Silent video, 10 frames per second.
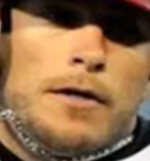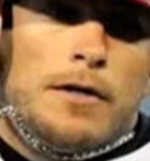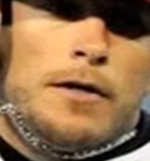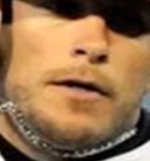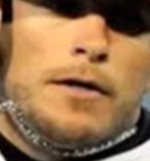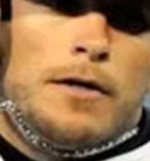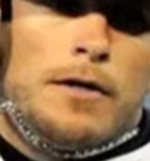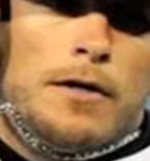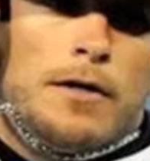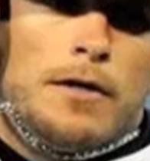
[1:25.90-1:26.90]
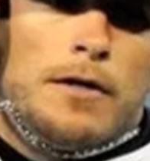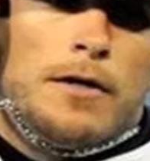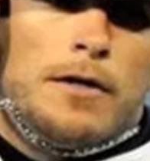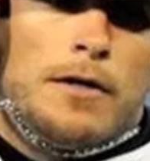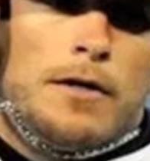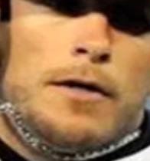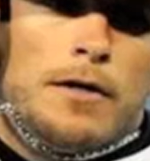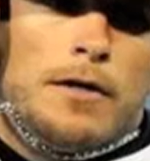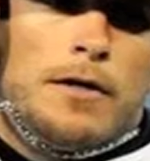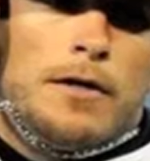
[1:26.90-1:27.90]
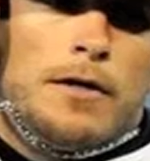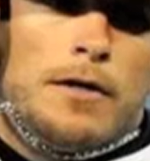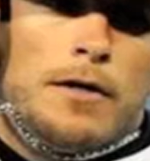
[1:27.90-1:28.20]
No one is speaking in this clip.